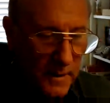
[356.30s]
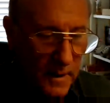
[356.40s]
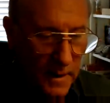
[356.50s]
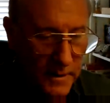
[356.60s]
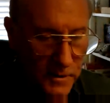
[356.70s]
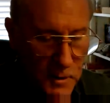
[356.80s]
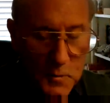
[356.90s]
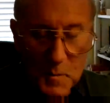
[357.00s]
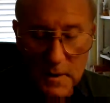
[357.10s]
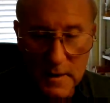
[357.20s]
you come down to
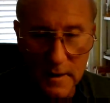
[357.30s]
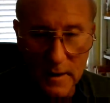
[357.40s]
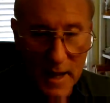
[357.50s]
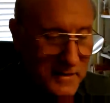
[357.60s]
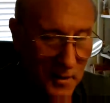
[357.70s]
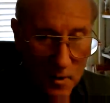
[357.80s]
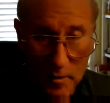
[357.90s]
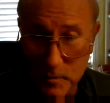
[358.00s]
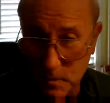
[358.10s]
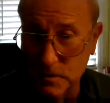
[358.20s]
the
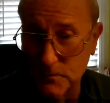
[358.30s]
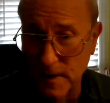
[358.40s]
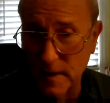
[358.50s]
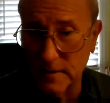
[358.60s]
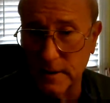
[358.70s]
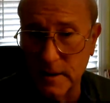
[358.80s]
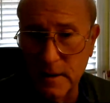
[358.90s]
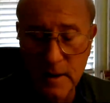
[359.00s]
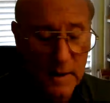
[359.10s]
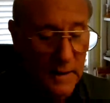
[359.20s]
the elastic
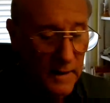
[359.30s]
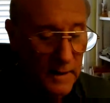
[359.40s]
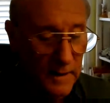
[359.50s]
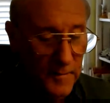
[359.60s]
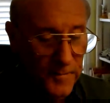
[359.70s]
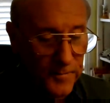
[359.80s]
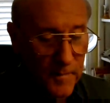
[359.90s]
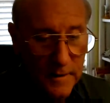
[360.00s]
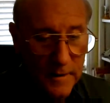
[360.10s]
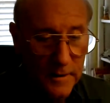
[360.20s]
cartilage, which is found in the
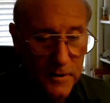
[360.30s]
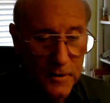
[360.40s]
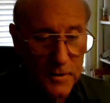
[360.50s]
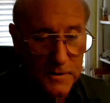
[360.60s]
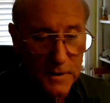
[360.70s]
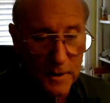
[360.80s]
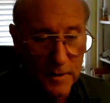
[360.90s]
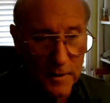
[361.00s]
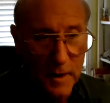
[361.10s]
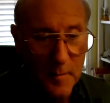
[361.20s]

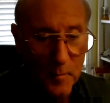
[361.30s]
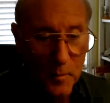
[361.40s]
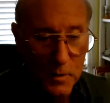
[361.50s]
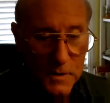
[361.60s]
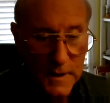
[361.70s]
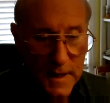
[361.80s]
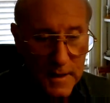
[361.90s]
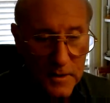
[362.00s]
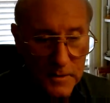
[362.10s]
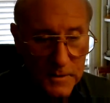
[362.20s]
larynx.
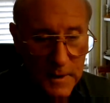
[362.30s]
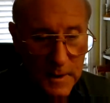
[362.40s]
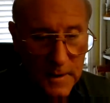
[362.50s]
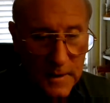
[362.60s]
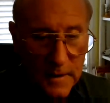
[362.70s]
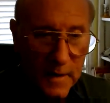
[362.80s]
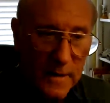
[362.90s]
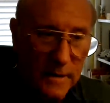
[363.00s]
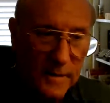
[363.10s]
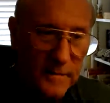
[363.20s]
You can see there are a
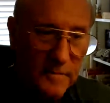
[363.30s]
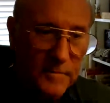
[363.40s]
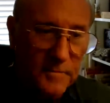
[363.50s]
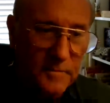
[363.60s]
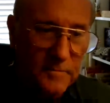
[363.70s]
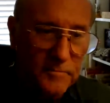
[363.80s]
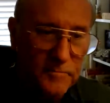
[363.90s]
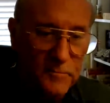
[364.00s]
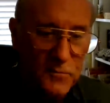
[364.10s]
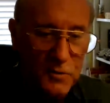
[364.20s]
lot more cells